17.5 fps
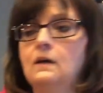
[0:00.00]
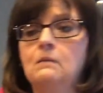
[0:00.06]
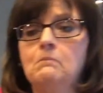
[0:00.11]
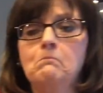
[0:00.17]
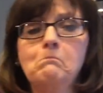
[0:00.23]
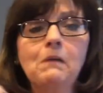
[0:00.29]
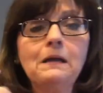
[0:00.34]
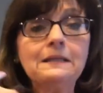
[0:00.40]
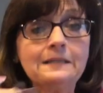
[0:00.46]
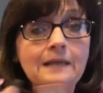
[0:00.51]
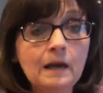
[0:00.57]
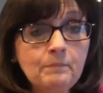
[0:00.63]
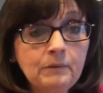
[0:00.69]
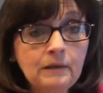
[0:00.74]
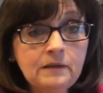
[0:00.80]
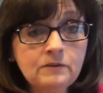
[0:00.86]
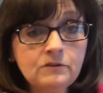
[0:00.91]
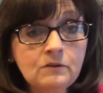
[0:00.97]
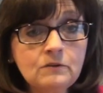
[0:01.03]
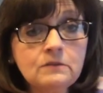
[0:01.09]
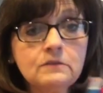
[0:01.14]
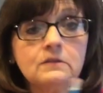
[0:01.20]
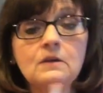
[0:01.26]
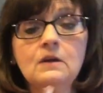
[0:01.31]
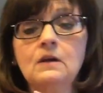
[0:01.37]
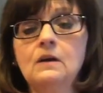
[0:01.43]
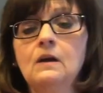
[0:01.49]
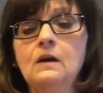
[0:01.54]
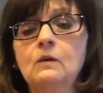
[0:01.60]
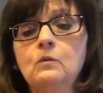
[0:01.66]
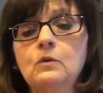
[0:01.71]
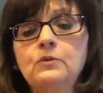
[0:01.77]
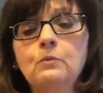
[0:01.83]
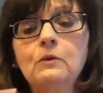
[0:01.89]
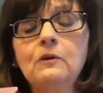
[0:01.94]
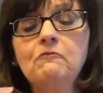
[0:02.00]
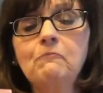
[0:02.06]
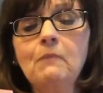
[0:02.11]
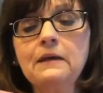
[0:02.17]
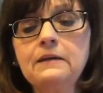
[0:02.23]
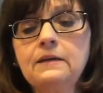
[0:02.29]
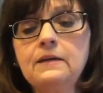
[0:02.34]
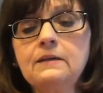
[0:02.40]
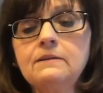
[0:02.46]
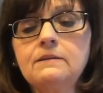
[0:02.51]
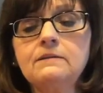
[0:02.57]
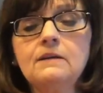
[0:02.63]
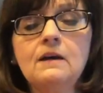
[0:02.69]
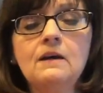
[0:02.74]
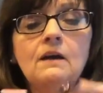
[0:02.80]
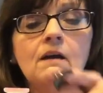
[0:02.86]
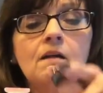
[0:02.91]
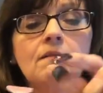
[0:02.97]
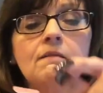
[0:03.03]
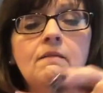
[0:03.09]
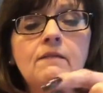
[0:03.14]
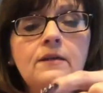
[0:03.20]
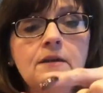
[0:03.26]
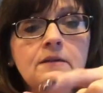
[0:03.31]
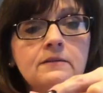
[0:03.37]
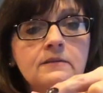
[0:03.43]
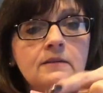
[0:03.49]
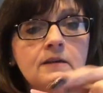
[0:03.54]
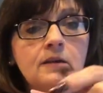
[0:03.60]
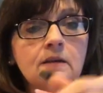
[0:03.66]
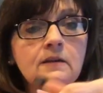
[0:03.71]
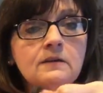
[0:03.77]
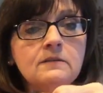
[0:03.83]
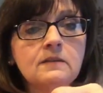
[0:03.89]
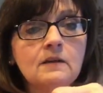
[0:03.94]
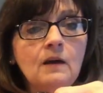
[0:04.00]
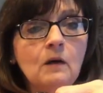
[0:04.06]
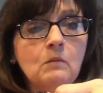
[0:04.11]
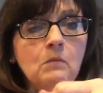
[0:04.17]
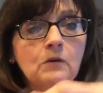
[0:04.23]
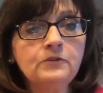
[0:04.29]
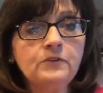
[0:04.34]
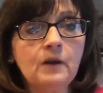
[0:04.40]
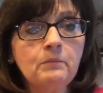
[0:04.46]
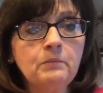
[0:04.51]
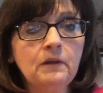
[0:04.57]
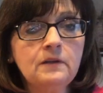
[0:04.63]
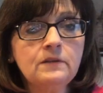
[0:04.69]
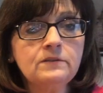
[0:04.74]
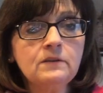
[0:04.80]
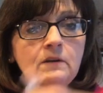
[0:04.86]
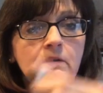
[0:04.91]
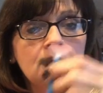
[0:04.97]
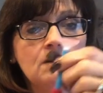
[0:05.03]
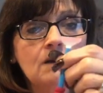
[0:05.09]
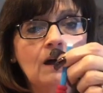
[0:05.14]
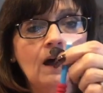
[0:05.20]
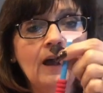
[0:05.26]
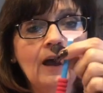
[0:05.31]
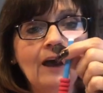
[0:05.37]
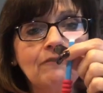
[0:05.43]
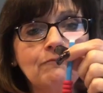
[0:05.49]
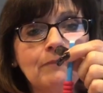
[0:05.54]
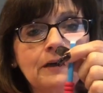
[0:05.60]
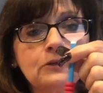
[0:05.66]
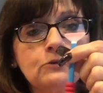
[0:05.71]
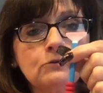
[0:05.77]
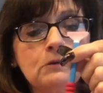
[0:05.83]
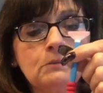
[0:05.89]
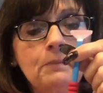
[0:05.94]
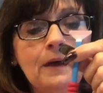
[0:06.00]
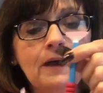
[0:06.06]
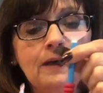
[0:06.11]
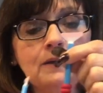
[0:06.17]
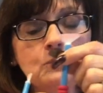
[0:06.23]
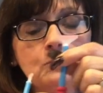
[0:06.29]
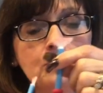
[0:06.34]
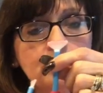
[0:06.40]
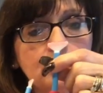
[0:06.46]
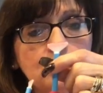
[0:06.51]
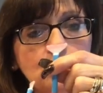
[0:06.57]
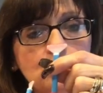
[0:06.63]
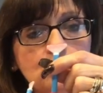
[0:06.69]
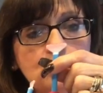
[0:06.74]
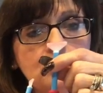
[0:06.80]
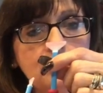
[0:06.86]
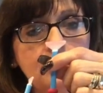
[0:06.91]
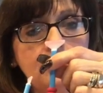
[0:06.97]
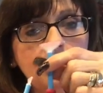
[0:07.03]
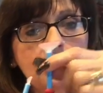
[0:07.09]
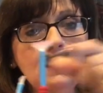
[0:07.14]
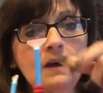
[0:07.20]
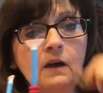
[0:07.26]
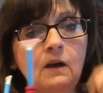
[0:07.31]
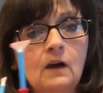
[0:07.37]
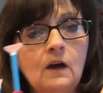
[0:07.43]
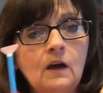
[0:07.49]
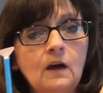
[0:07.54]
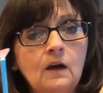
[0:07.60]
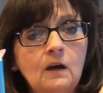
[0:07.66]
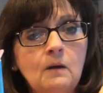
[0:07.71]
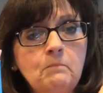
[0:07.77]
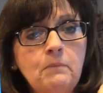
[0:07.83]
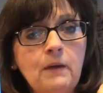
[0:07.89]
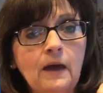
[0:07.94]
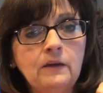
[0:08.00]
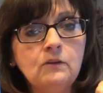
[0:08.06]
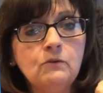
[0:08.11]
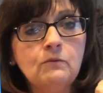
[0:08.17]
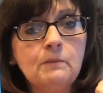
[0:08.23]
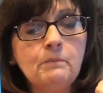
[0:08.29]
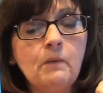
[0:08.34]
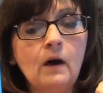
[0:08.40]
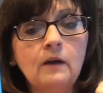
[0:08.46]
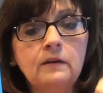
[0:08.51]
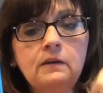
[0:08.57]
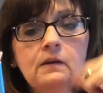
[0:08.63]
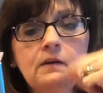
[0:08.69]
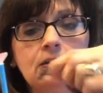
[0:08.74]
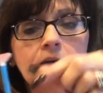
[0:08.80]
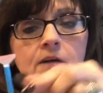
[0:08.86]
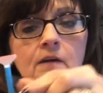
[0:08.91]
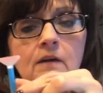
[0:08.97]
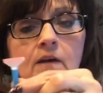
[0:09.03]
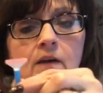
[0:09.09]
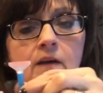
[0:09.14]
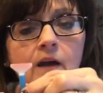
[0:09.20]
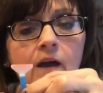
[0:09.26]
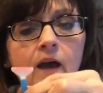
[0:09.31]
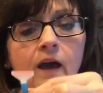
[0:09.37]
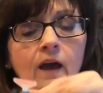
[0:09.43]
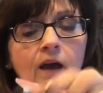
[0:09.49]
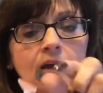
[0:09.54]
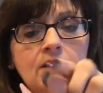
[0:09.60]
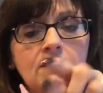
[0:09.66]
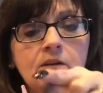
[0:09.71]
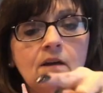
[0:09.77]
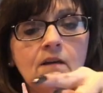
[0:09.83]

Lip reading: multi-placers with one of my kits. This is a multi-placer. I have my drill pen with a cushiony pen grip on it, and